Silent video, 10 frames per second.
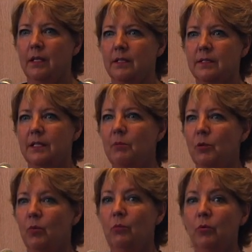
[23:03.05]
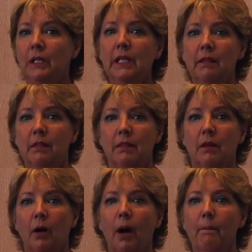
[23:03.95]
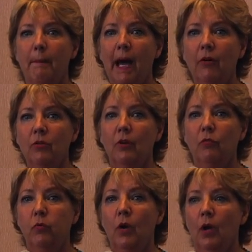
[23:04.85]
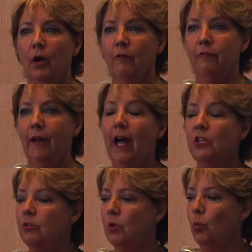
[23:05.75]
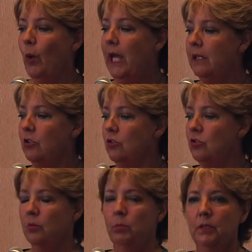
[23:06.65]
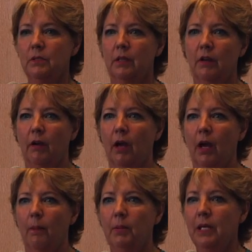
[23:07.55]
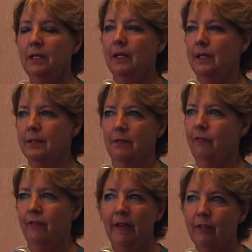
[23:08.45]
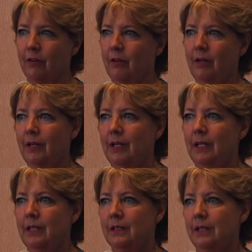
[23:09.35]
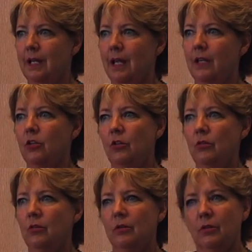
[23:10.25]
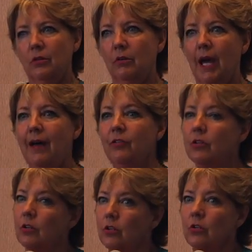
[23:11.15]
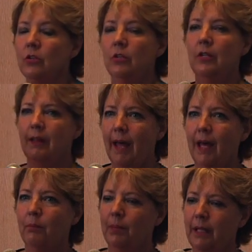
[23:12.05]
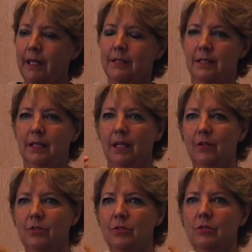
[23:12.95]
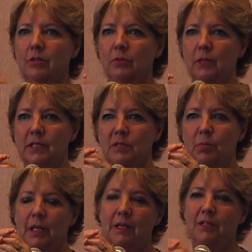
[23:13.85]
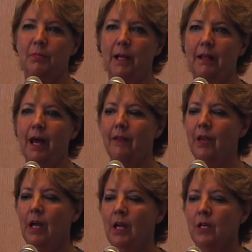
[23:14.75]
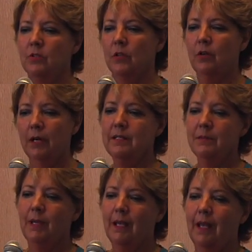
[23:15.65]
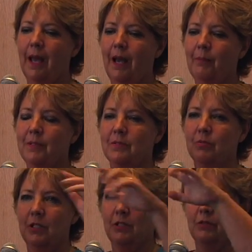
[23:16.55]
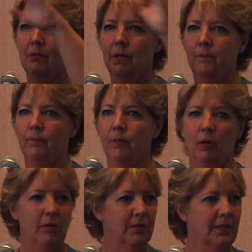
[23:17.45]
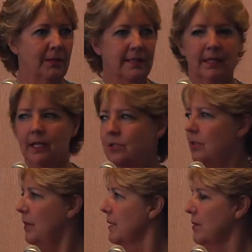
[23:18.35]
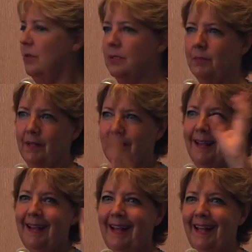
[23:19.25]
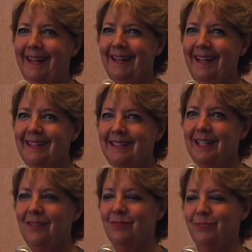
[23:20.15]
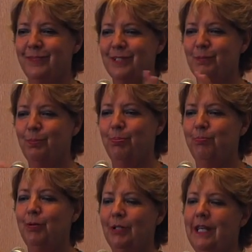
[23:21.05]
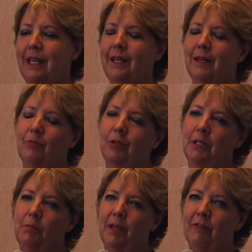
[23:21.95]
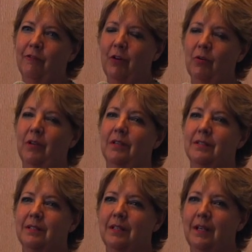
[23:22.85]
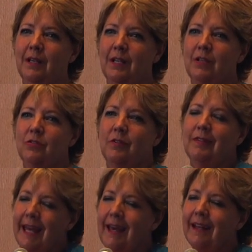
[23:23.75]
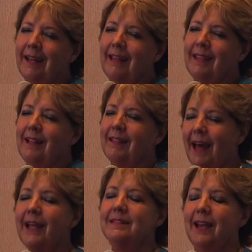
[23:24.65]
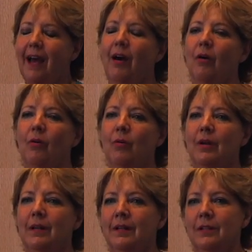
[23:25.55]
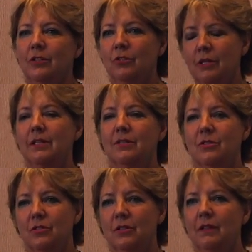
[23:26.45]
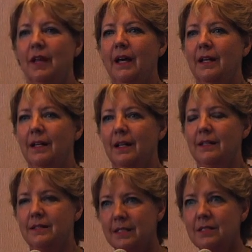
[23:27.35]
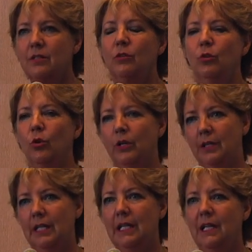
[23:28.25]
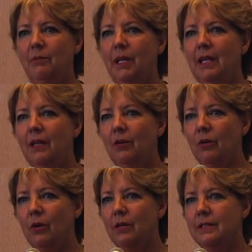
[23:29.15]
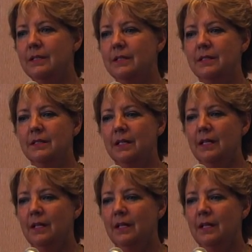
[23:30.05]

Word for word: to someone when really the amount of value and weight you should put to their opinion is a feather. Like, you, you haven't earned that place in the inner circle to really speak into my life. So the crazy making happens when you, oh, somebody said I should do this. Oh, somebody, and instead of just pulling in and really being focused. So then I think that's how you can discern that, is this the Lord leading me, or is this